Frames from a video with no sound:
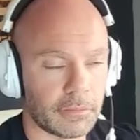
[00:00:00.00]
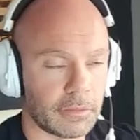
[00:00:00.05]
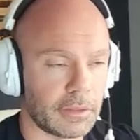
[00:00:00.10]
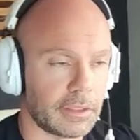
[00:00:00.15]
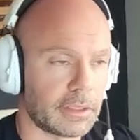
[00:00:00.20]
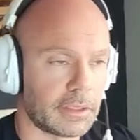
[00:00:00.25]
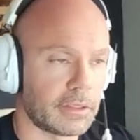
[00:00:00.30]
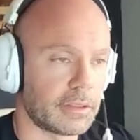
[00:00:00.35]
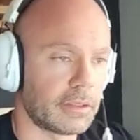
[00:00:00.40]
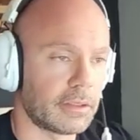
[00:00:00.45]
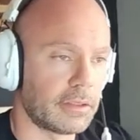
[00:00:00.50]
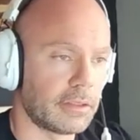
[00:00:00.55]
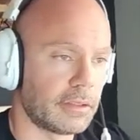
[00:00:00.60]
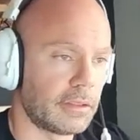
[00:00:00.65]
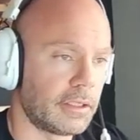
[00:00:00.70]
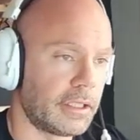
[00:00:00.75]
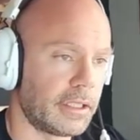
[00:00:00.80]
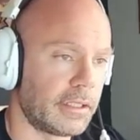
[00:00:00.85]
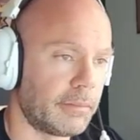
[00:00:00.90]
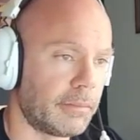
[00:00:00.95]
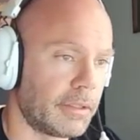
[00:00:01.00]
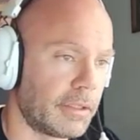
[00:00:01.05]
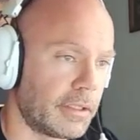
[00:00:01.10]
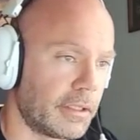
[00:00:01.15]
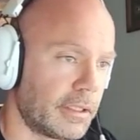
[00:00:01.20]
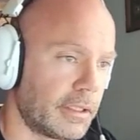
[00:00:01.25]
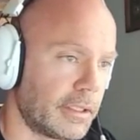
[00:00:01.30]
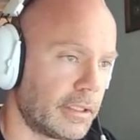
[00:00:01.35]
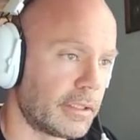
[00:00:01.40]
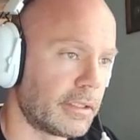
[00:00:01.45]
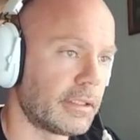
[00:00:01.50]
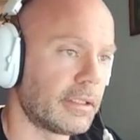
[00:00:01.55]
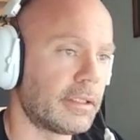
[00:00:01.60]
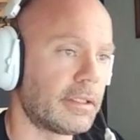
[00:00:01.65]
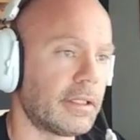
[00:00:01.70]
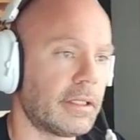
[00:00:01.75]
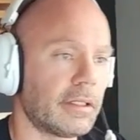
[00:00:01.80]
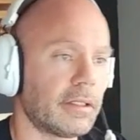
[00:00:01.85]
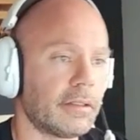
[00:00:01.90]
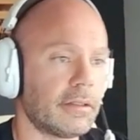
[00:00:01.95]
Get the good leg burn in there and get
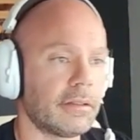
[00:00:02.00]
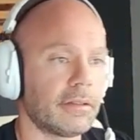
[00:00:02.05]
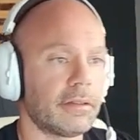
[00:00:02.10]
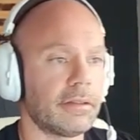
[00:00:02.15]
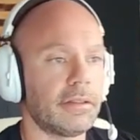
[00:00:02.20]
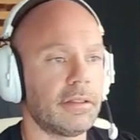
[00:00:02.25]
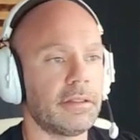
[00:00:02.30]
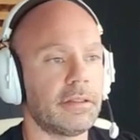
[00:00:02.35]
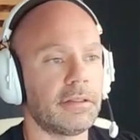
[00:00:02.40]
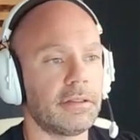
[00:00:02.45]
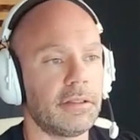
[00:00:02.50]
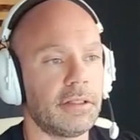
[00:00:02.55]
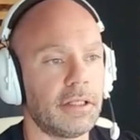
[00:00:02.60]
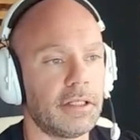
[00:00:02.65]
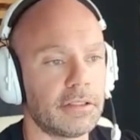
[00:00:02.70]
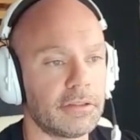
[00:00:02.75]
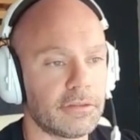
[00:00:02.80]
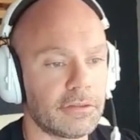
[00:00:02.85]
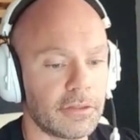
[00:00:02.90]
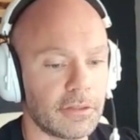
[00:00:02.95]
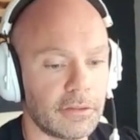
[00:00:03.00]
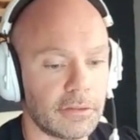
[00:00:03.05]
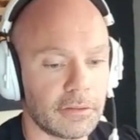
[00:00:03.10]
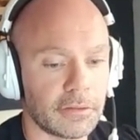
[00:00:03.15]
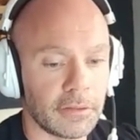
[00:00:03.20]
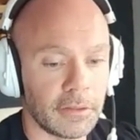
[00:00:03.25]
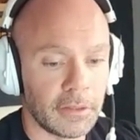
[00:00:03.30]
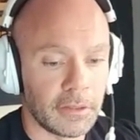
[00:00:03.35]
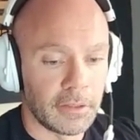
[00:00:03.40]
the lungs going.